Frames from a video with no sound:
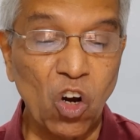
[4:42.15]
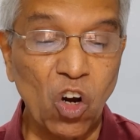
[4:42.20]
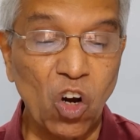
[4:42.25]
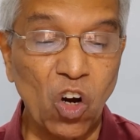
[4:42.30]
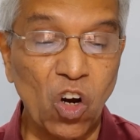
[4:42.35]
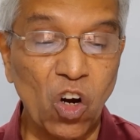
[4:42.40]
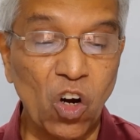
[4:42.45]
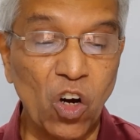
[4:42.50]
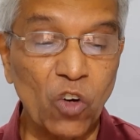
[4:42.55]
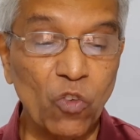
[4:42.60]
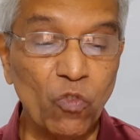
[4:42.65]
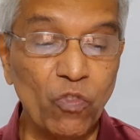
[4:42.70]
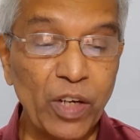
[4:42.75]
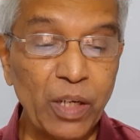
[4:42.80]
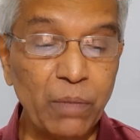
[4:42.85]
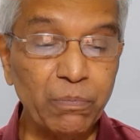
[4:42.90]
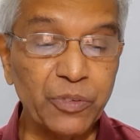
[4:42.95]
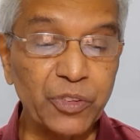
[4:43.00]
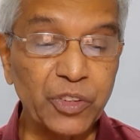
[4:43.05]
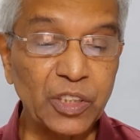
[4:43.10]
or
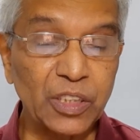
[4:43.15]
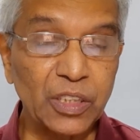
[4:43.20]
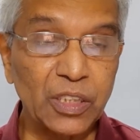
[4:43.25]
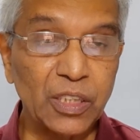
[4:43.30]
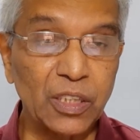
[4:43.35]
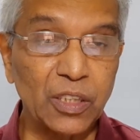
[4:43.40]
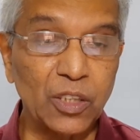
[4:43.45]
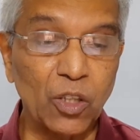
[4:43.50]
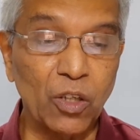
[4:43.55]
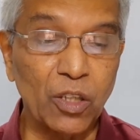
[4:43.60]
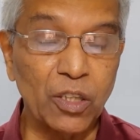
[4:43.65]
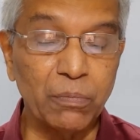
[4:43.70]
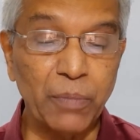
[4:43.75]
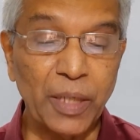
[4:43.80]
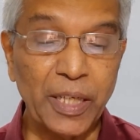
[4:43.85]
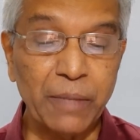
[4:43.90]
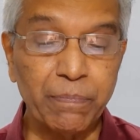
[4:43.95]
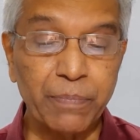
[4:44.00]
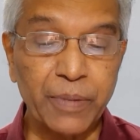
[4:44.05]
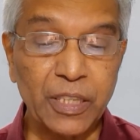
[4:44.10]
whims, not
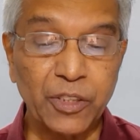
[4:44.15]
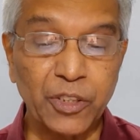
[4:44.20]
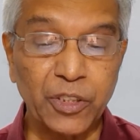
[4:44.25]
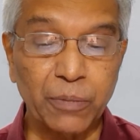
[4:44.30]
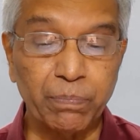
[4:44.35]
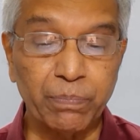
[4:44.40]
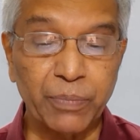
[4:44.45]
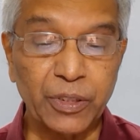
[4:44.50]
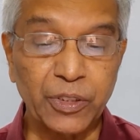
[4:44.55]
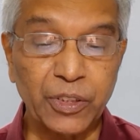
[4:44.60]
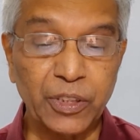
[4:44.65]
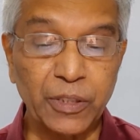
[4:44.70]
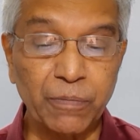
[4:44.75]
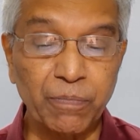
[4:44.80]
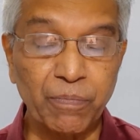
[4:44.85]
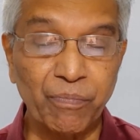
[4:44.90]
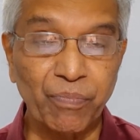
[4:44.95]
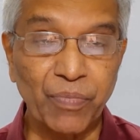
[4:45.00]
by principles.